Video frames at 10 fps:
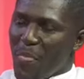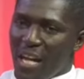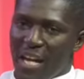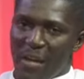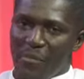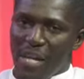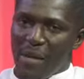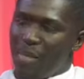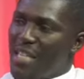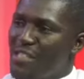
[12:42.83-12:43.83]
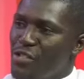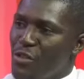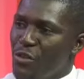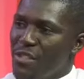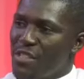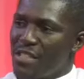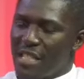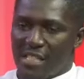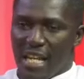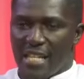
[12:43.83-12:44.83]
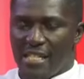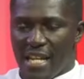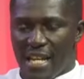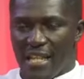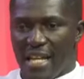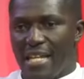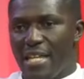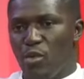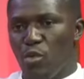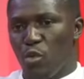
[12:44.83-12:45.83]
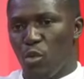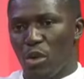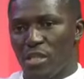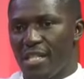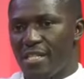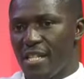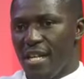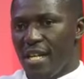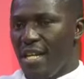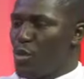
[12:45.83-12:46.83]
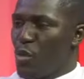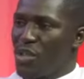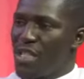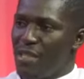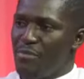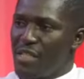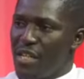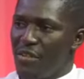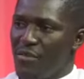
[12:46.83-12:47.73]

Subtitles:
it blesses you. It's just like saying that he who waters is watered himself.